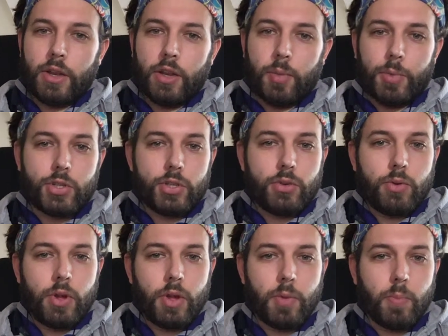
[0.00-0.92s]
Number
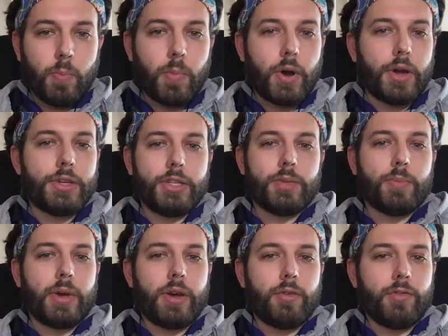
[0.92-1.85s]
two, buy a
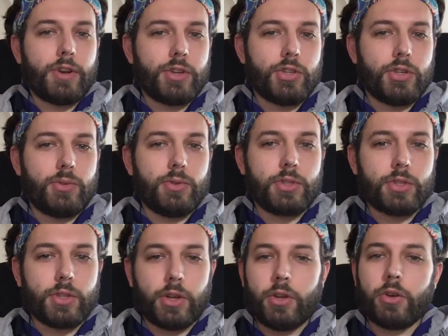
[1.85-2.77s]
decent pair of running shoes.
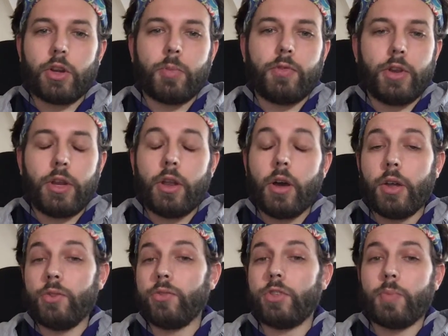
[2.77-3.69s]
So you're going to be running
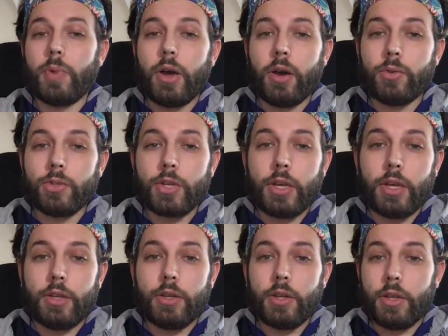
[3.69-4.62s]
hundreds of miles
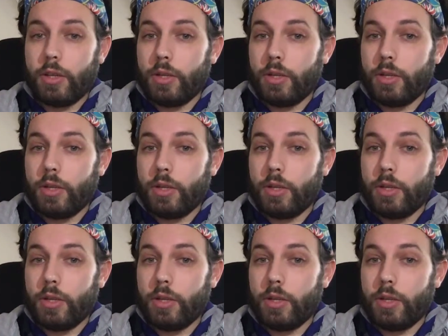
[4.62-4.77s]
in